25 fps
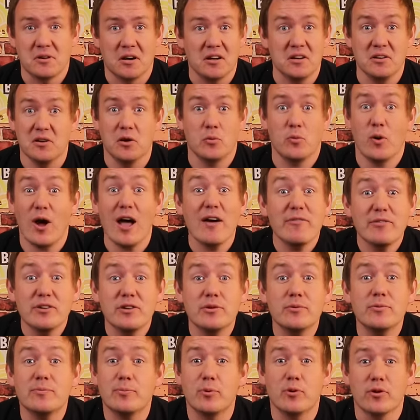I don't know, whatever
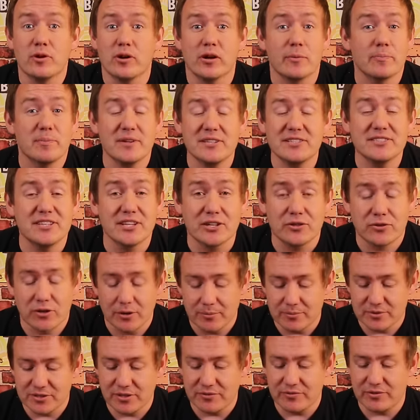you would put, like biscuit
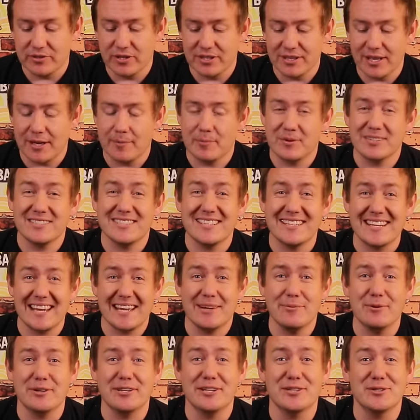crumbs, something like that. But
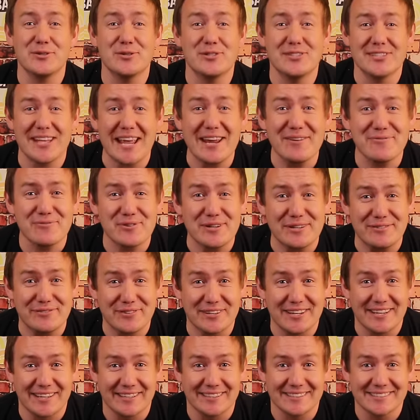today we're going to do savoury
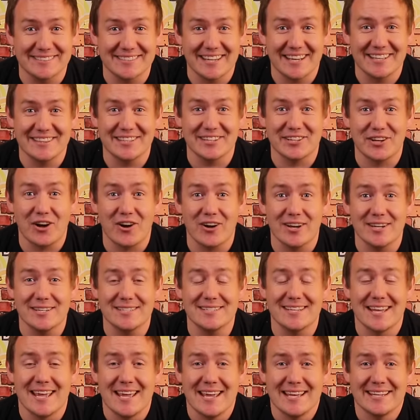fillings, and the
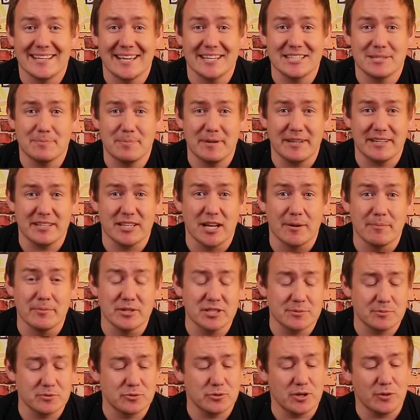guys get to pick
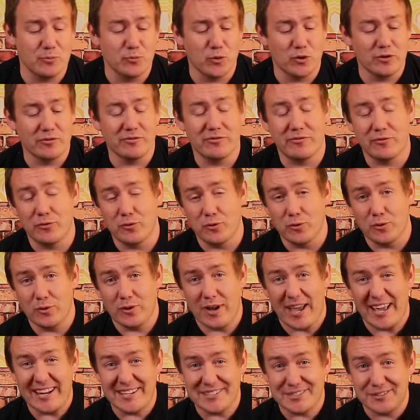numbers between one and
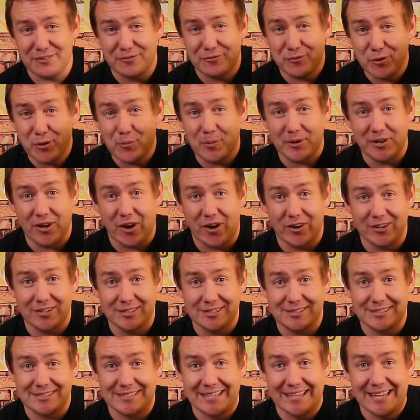four, hence the four
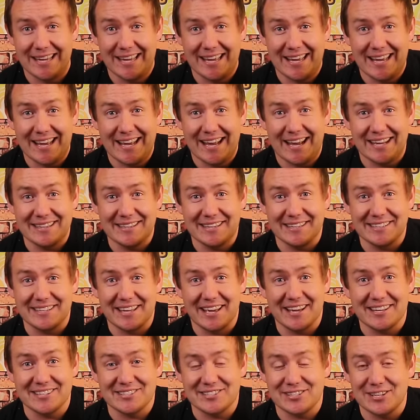bananas and then
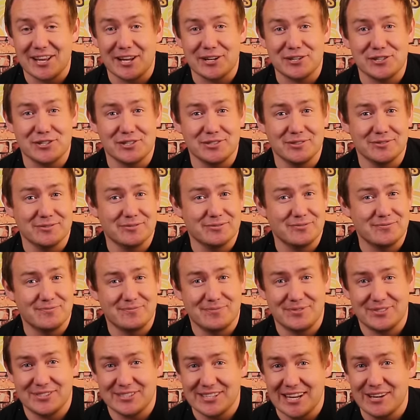get a selection of
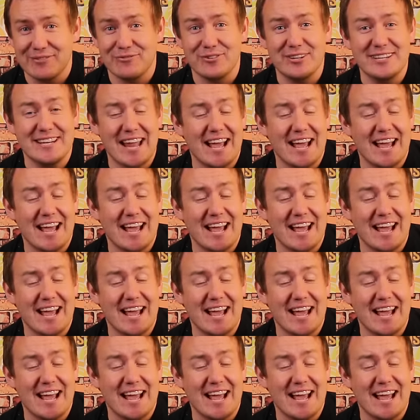savory